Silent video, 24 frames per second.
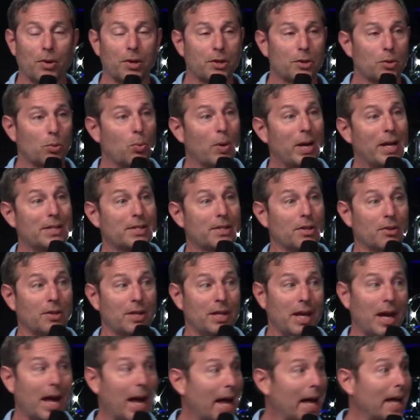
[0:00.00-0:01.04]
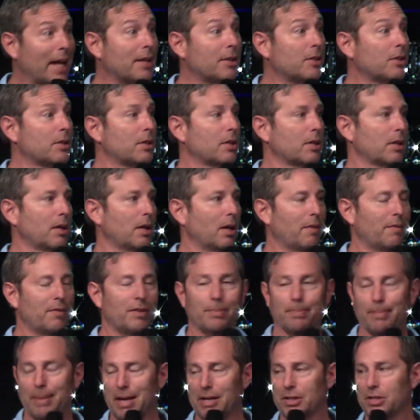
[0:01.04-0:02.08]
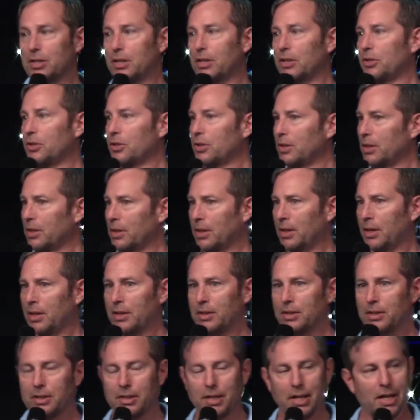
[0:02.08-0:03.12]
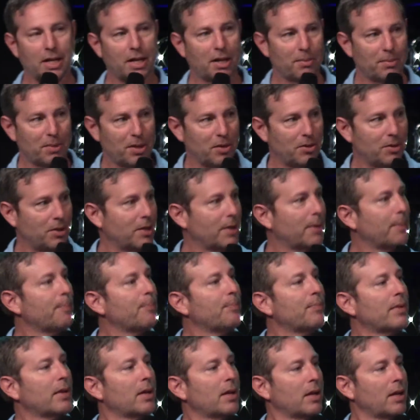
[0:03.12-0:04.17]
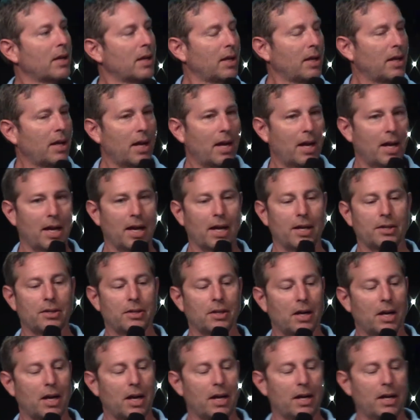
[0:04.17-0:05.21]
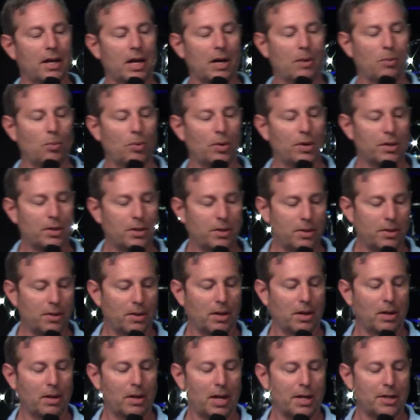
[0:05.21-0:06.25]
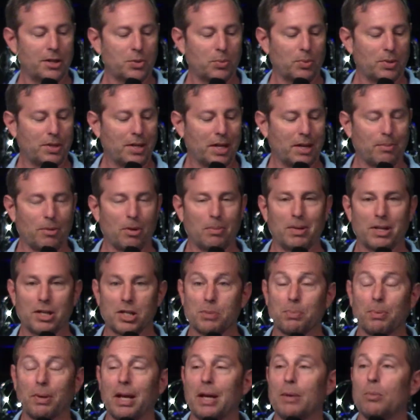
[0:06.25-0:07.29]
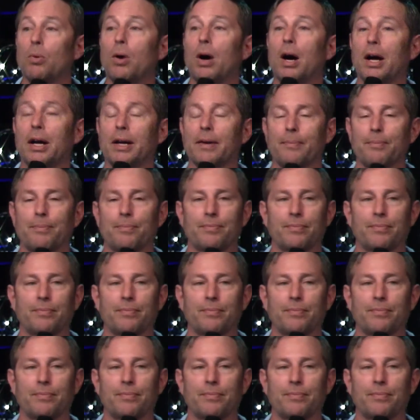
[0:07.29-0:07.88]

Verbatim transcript: wanted to wait till the end of the message to take communion. And I just want to take a moment to explain why.